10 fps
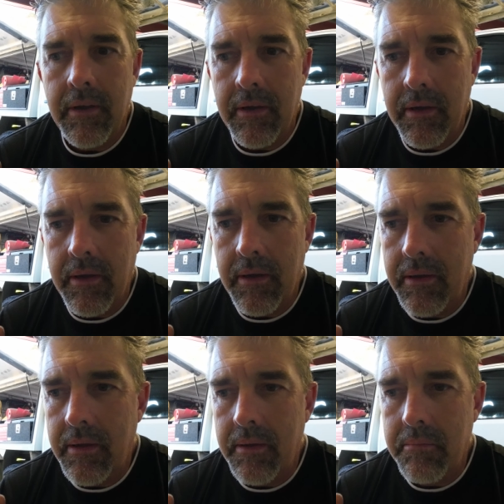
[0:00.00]

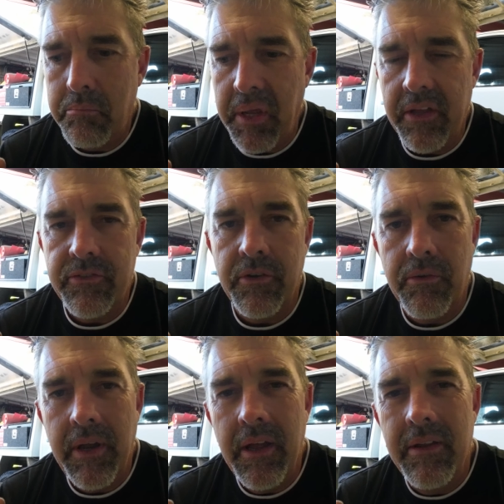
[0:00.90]
bouncing
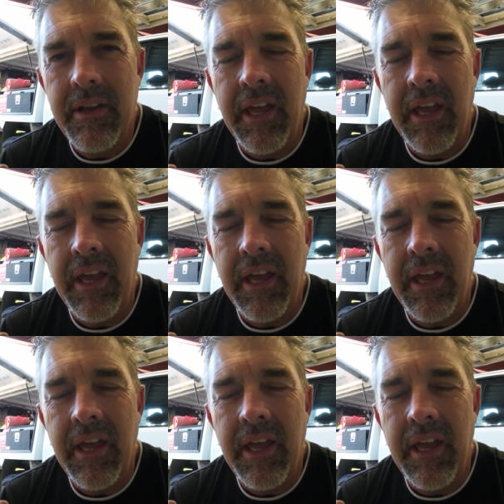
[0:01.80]
around,